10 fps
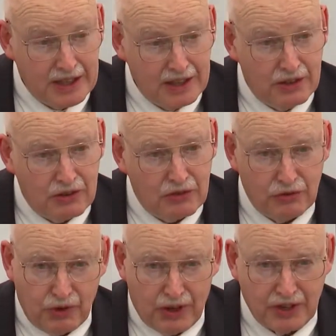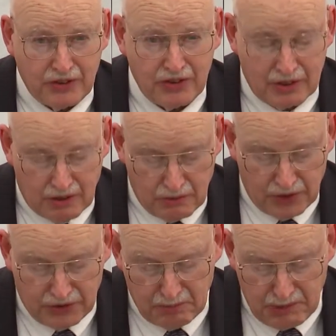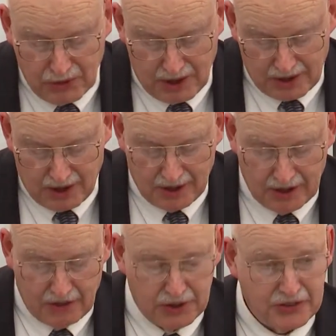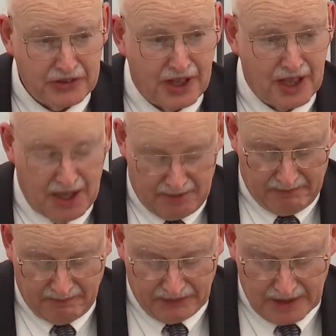Lind's voice was a miracle of its time,